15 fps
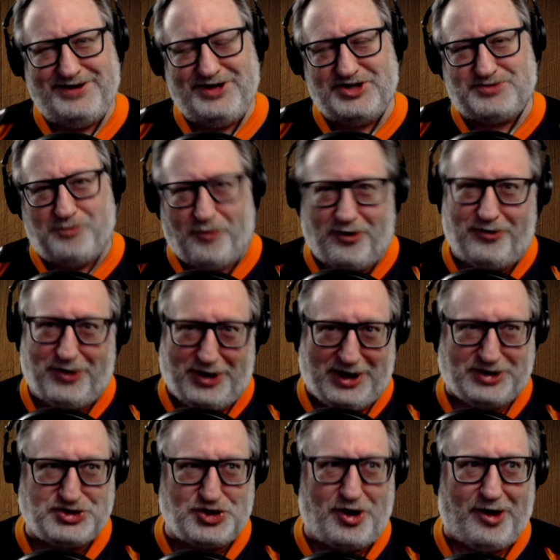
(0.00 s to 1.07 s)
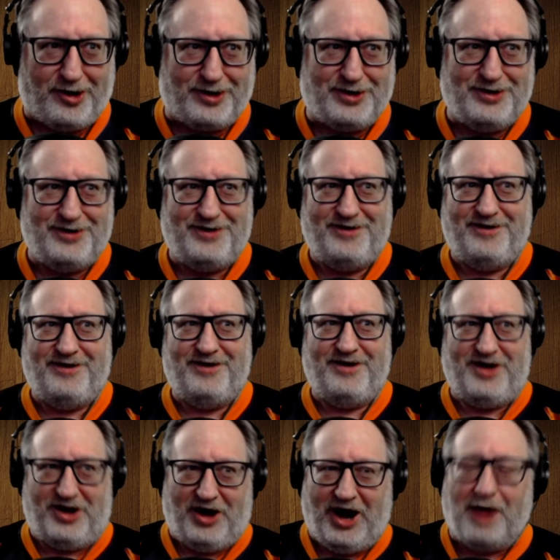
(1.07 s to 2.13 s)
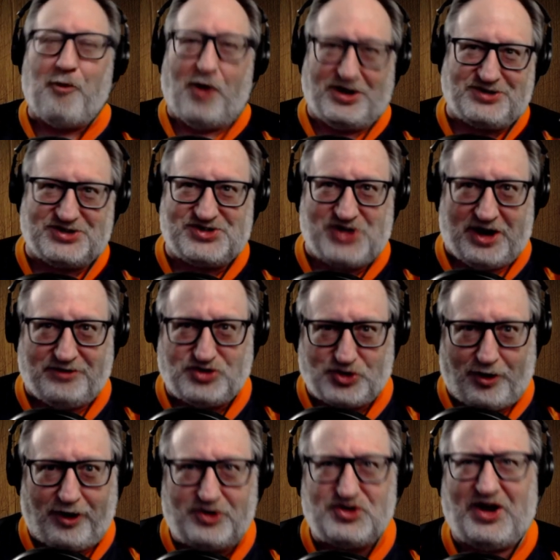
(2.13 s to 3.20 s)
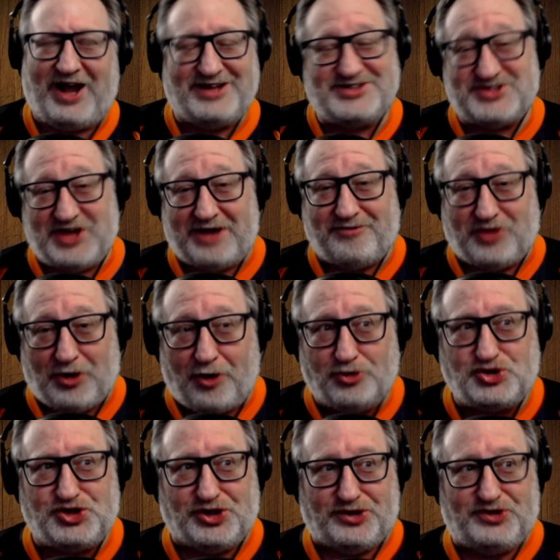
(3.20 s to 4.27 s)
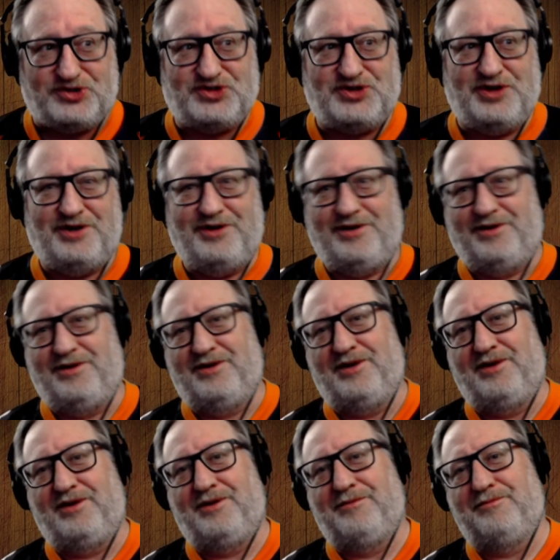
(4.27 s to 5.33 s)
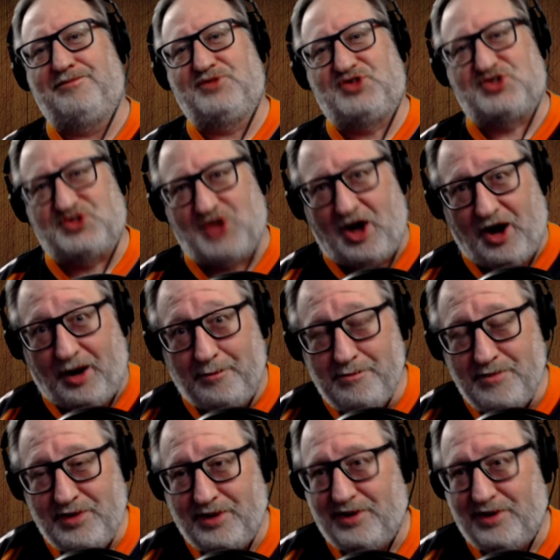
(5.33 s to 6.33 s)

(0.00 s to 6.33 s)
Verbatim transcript: is more than a shark. And I want to save sharks and save the oceans. Some